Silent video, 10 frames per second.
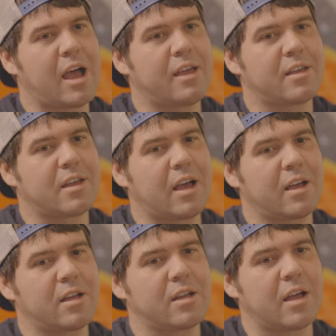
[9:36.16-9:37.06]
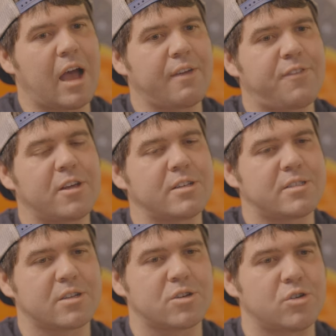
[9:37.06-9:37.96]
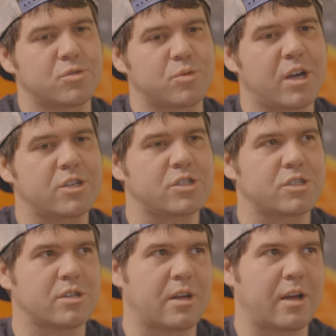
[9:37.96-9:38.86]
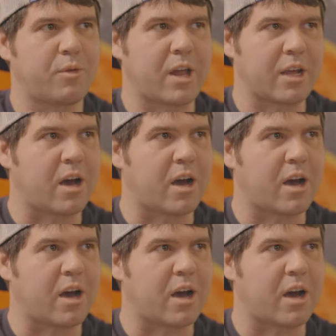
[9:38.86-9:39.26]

or is I, it still going to peak? I feel it's the gold rush when I